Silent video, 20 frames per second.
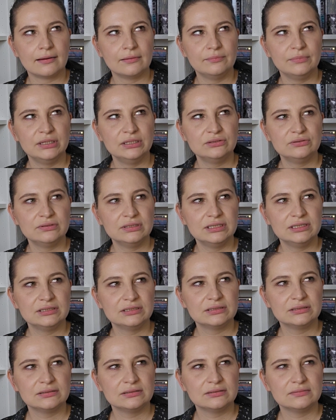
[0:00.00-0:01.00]
Beach Reads?
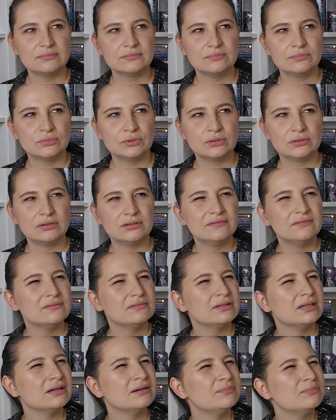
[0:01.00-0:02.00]

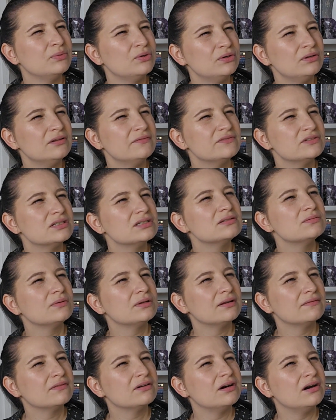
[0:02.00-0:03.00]
Book Lovers is one
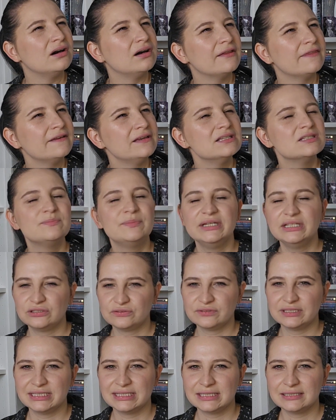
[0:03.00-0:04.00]
I've got. I think it's Beach
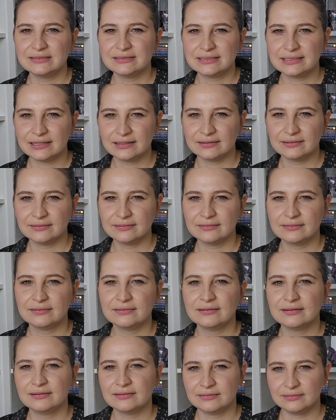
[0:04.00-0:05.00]
Reads, isn't it?
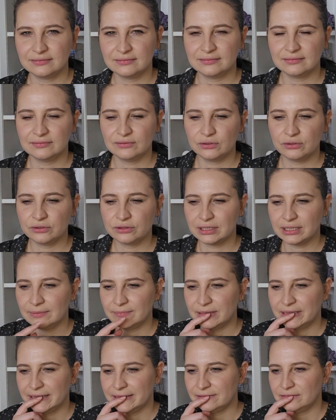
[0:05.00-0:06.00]
The other
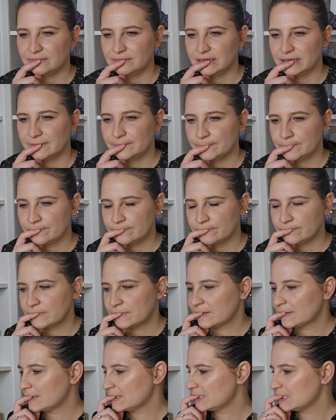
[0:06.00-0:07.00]
Emily Henry.
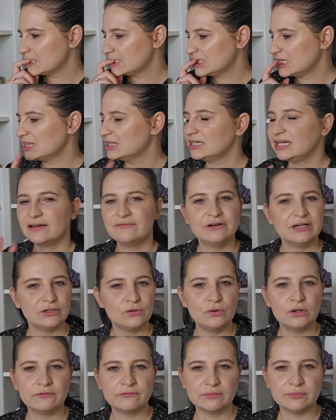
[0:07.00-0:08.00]
Because I think I've read
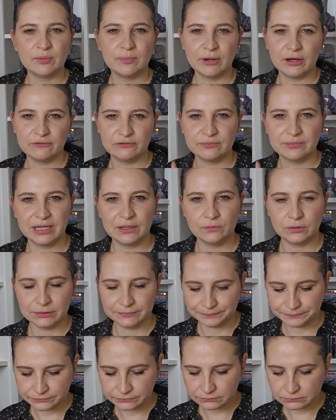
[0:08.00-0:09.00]
all of them apart from that one.
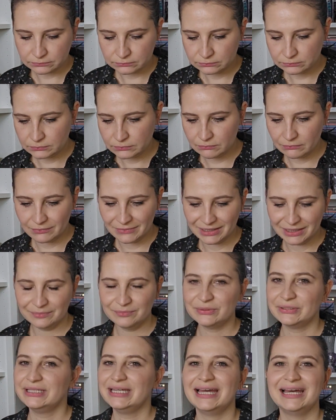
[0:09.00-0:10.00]

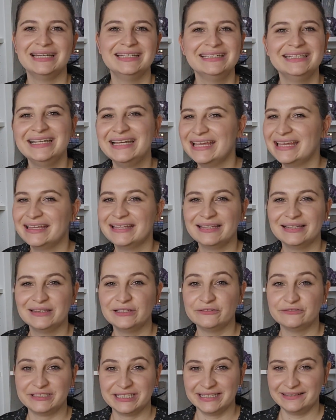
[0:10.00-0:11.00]
But yeah,
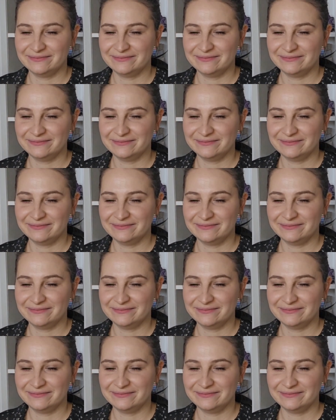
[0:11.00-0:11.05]
loved it.